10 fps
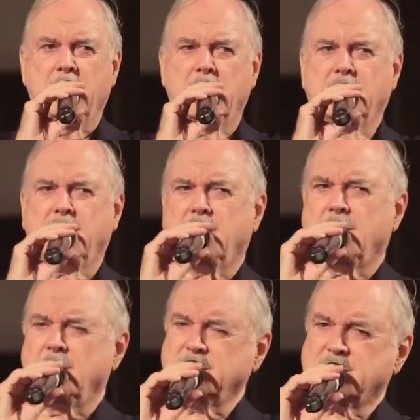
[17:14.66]
it's
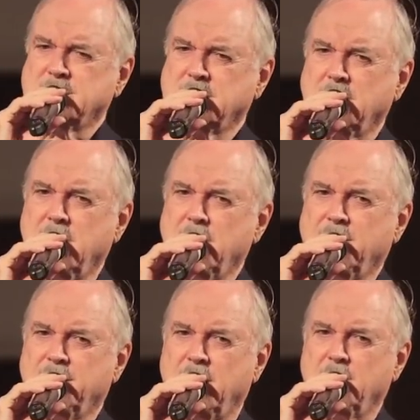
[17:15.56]
almost as though they were
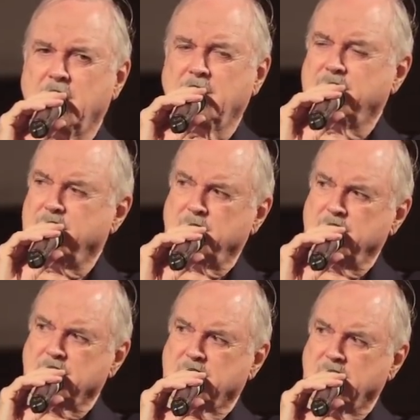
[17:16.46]
following a
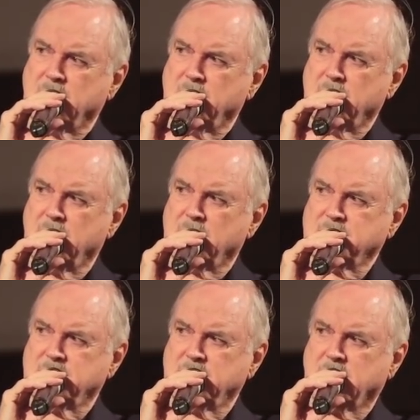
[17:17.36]
football team. You know, it
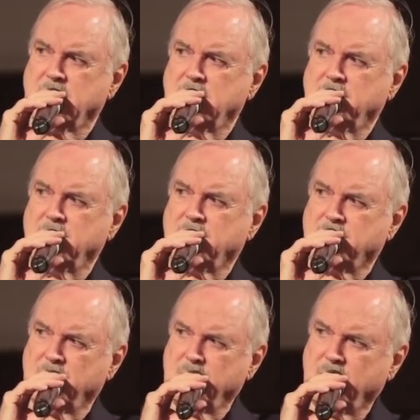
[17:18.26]
was a kind of
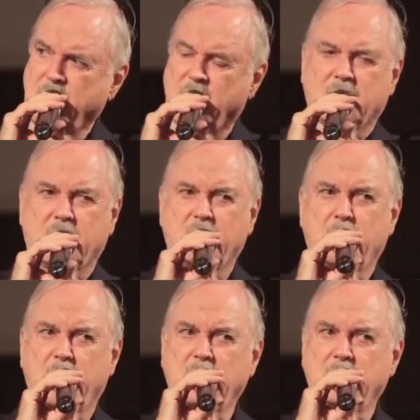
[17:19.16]
enthusiasm
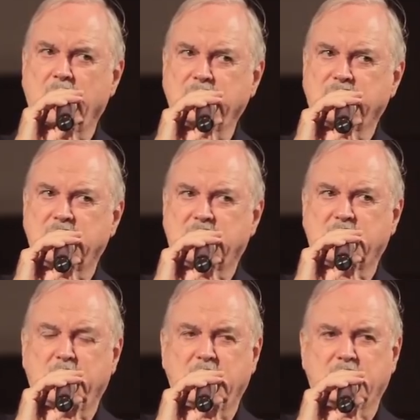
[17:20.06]
that made no sense
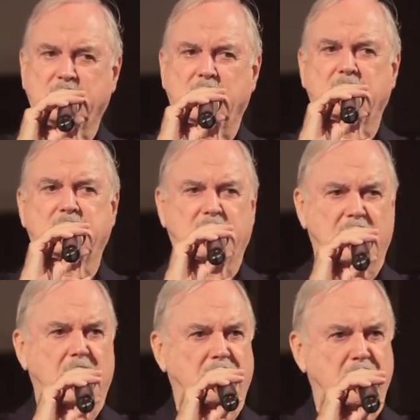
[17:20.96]
to me at all
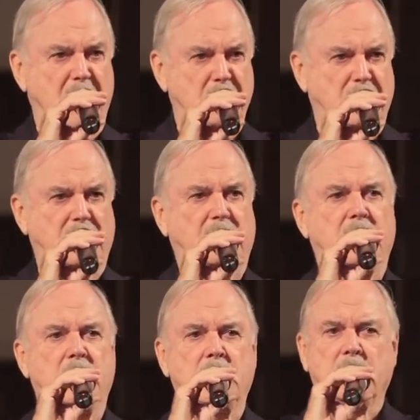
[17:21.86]
until I remembered
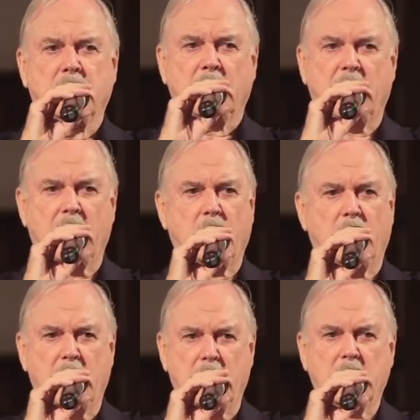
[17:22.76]

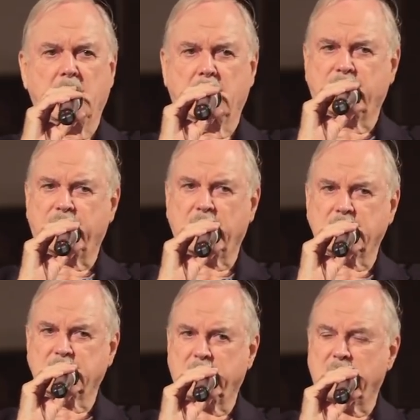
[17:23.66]
how I had
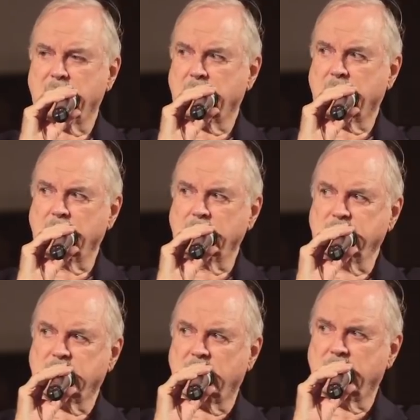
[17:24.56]
felt about the Goon
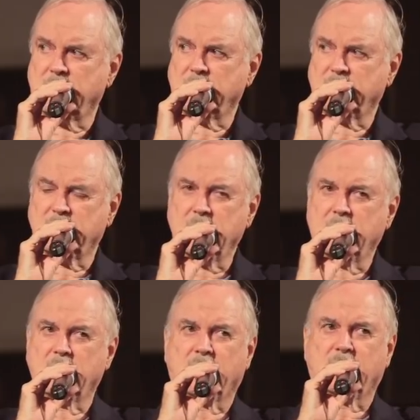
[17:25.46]
Show. And I do think